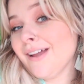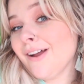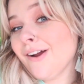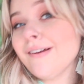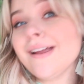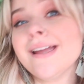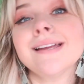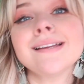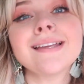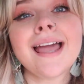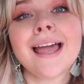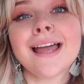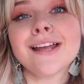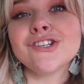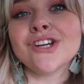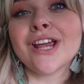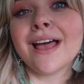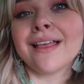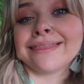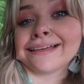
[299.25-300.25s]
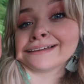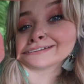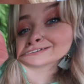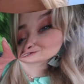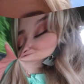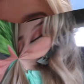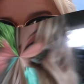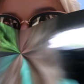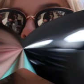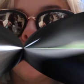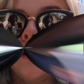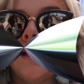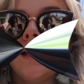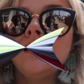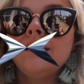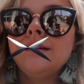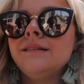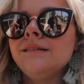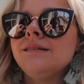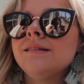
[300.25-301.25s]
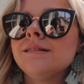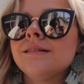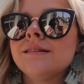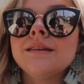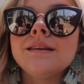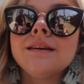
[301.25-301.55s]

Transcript: All right, catch you at lunch. The plans,